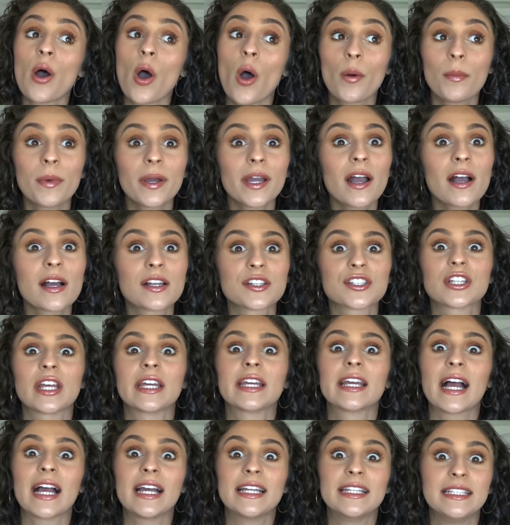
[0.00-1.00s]
oh my gosh,
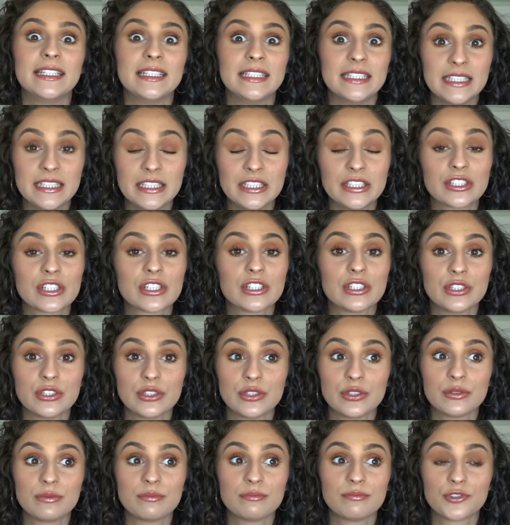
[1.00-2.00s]
like I need to
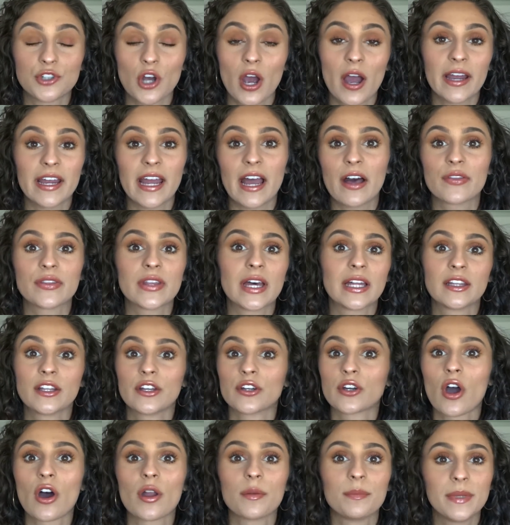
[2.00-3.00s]
try out that
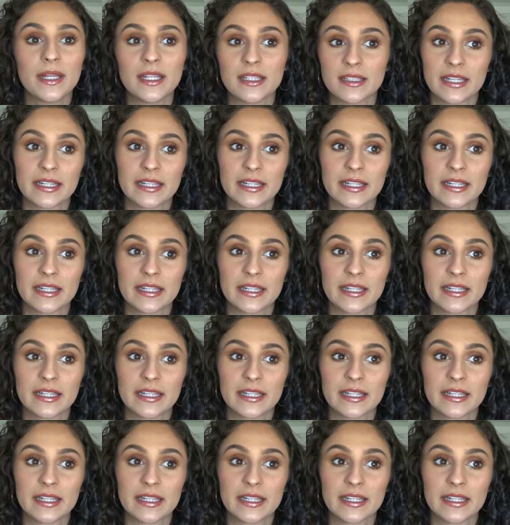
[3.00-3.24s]
look on me.